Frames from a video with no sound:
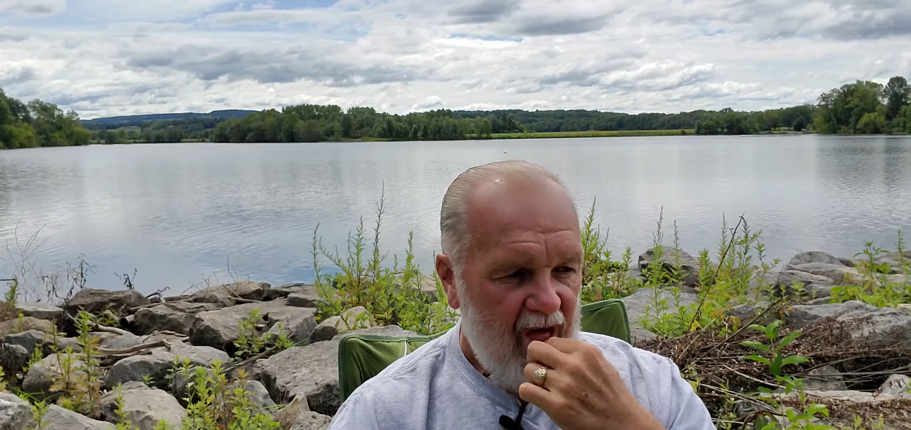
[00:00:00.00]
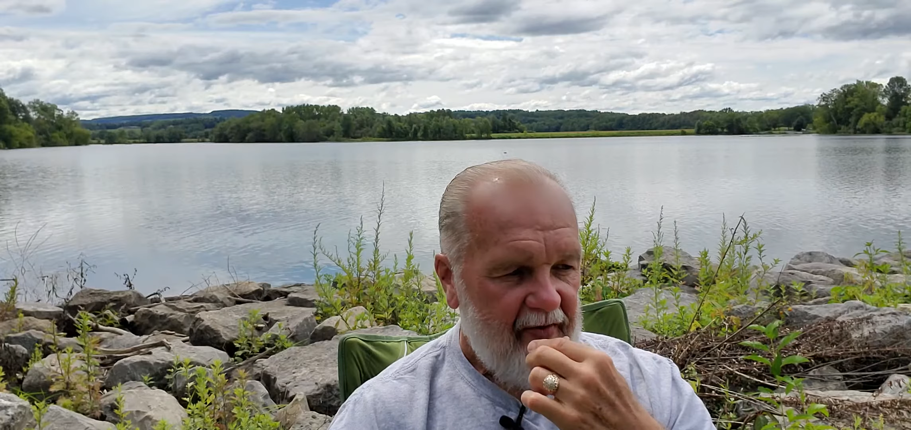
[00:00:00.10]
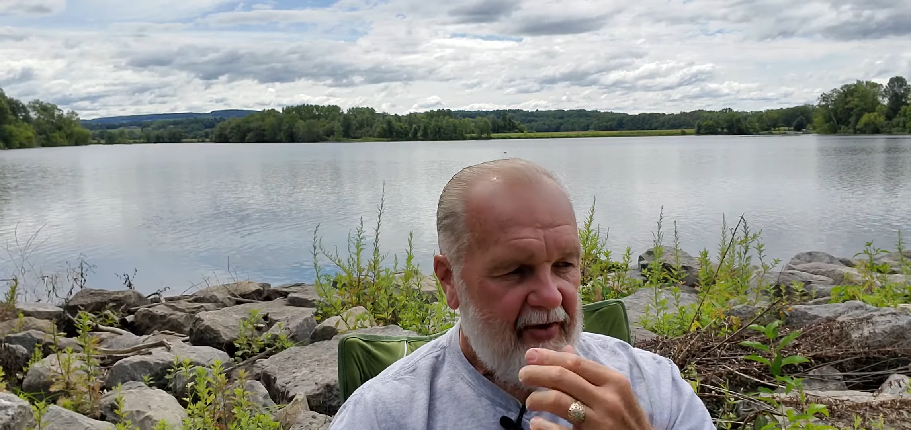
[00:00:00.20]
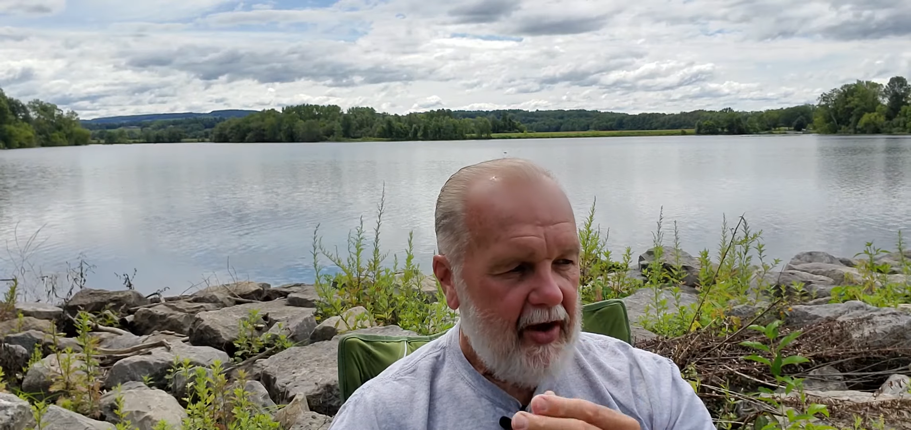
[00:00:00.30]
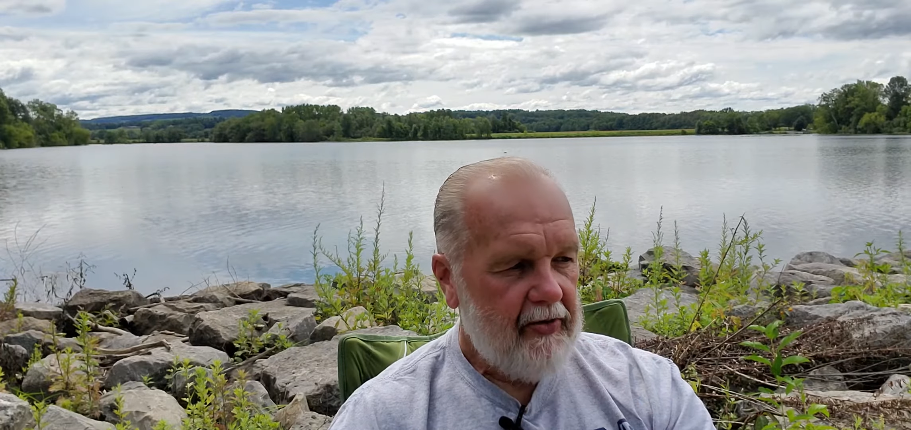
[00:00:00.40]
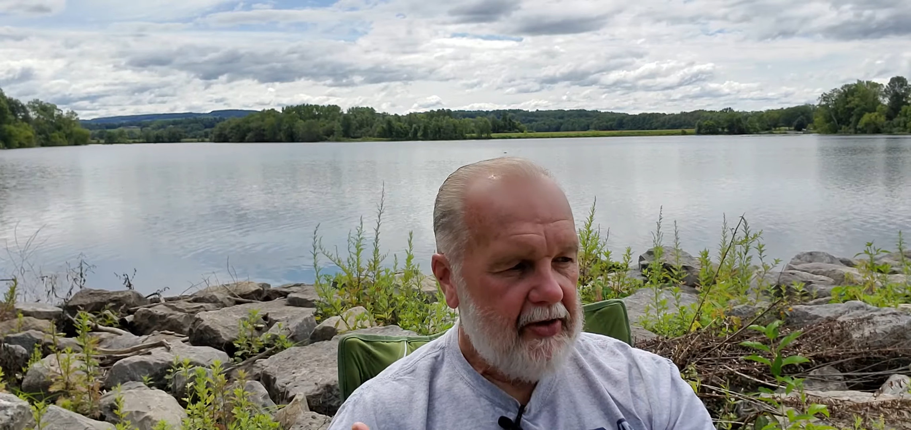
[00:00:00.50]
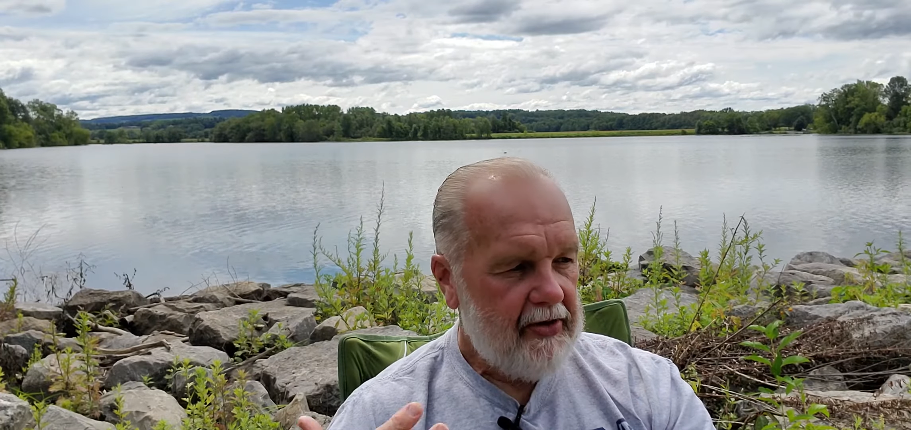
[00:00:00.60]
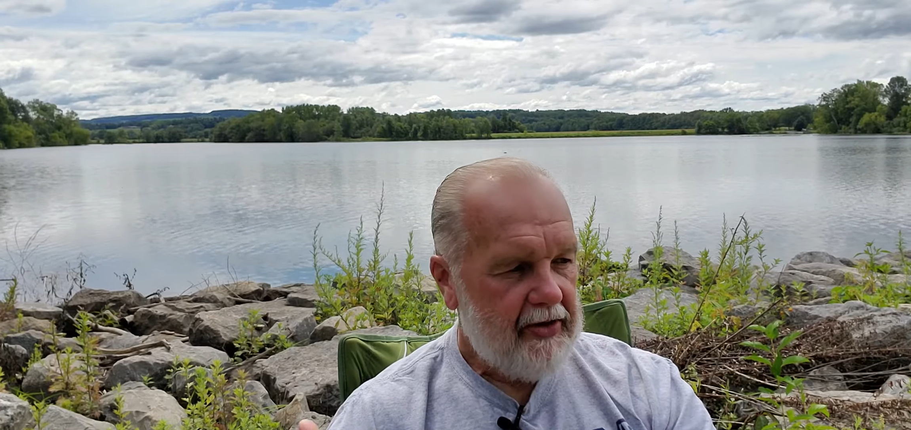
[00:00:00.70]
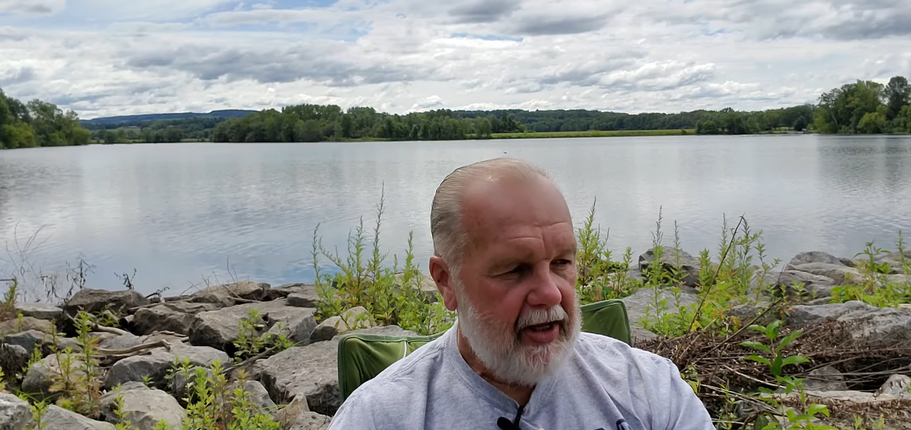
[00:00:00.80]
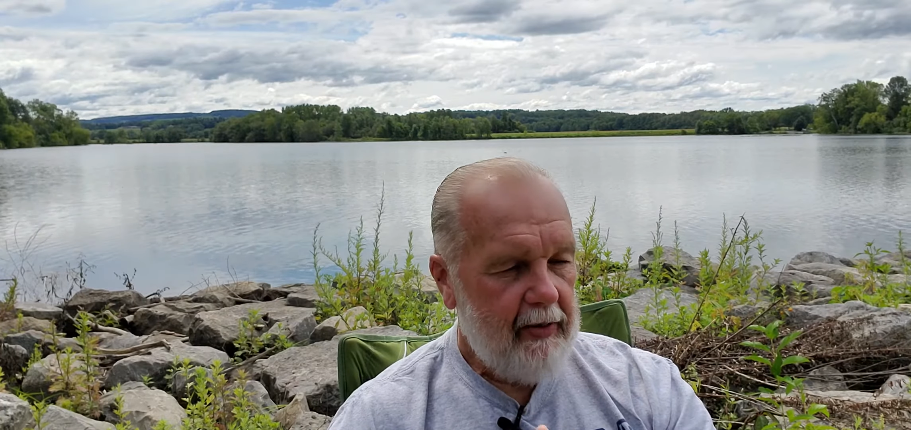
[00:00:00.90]
I found that
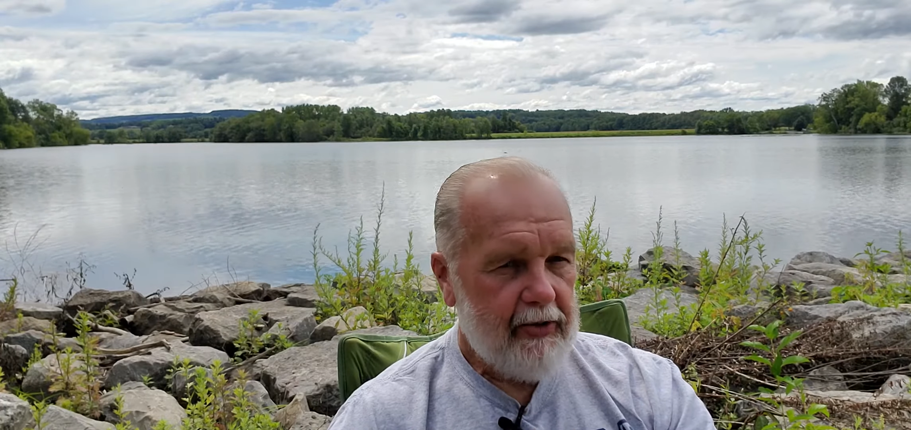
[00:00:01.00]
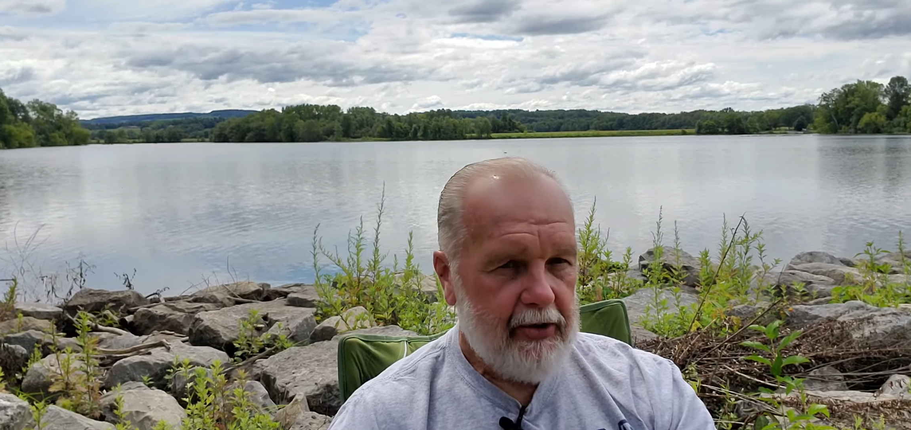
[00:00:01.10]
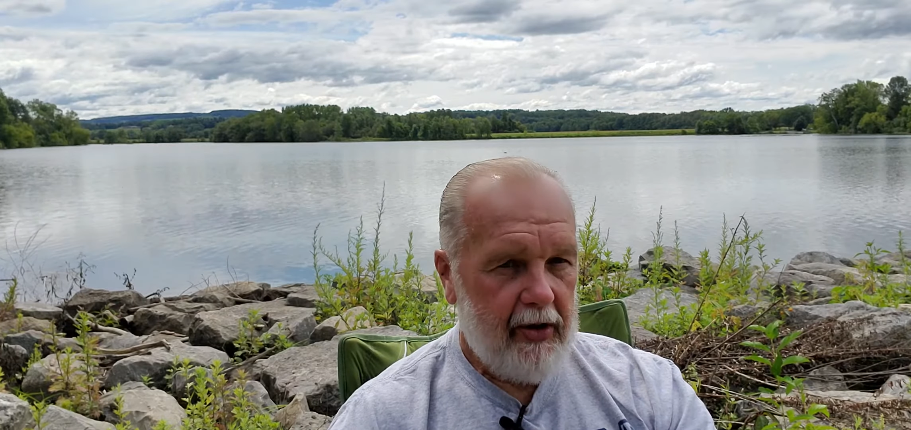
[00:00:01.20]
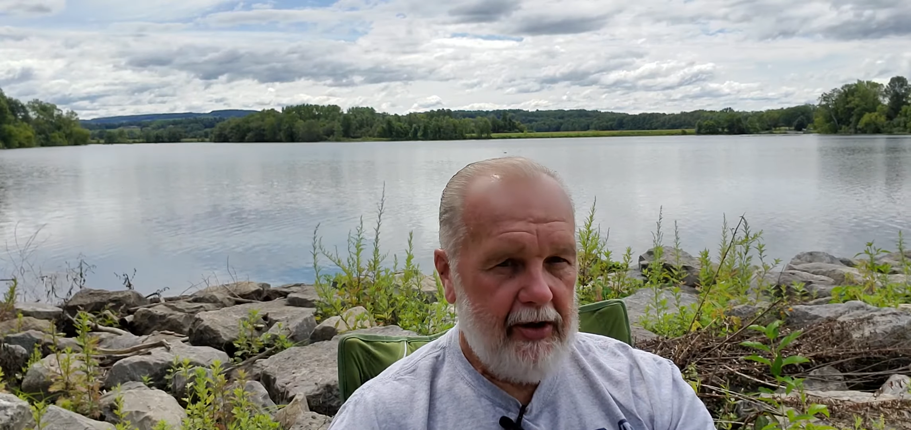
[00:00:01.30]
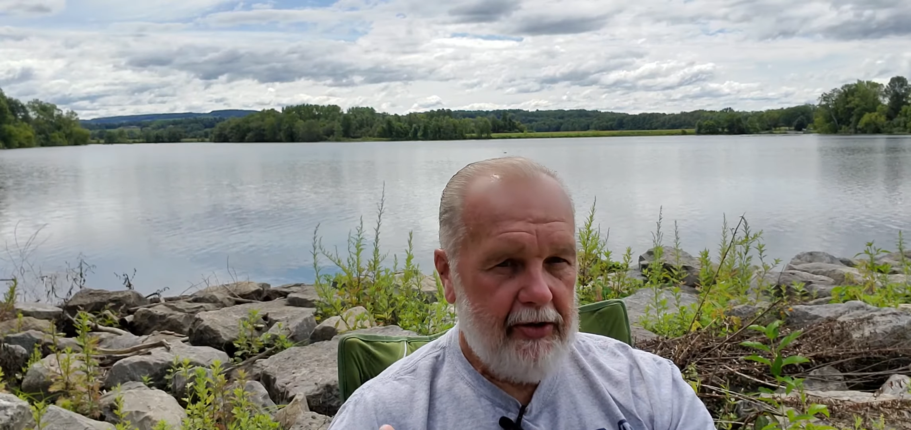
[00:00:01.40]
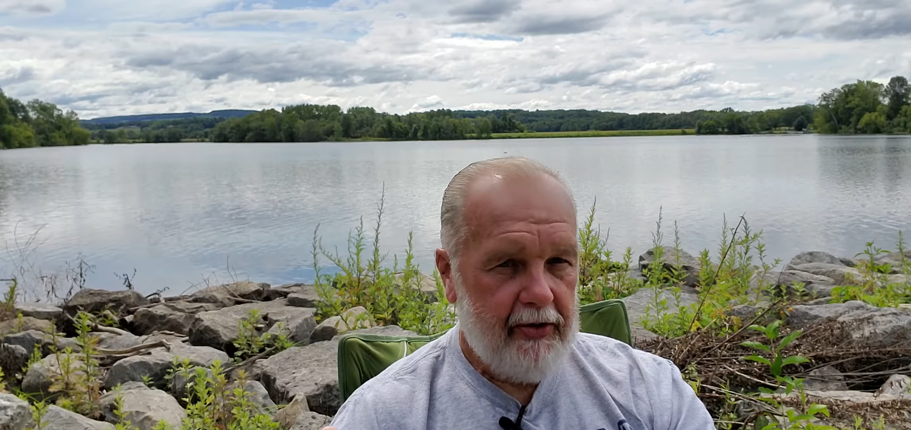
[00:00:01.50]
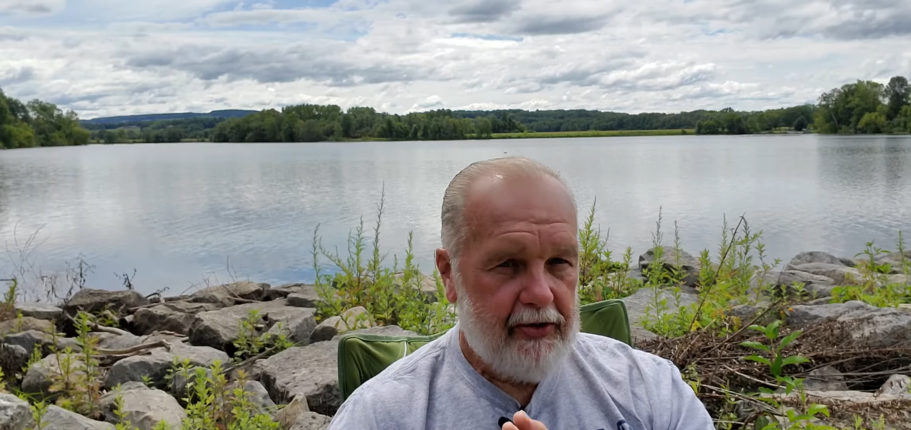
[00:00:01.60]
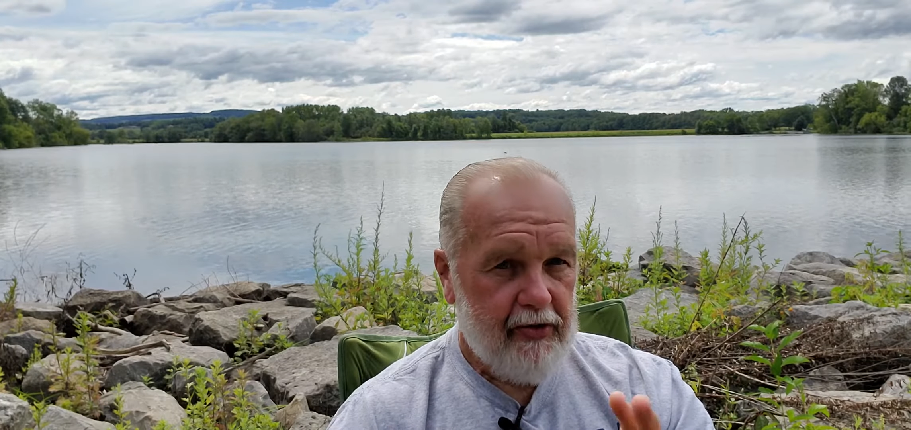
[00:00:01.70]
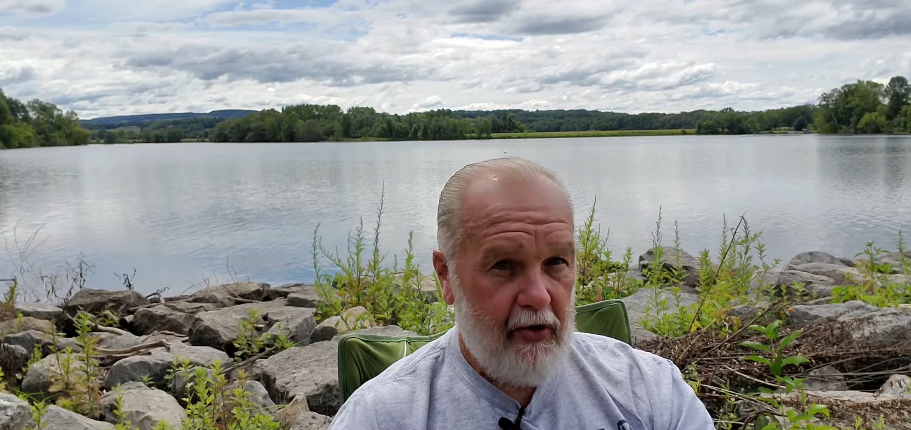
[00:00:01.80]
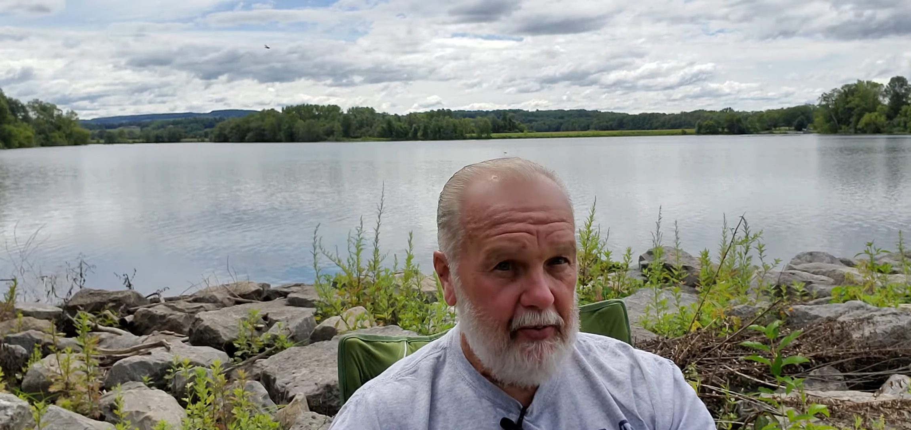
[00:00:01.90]
the day was starting to control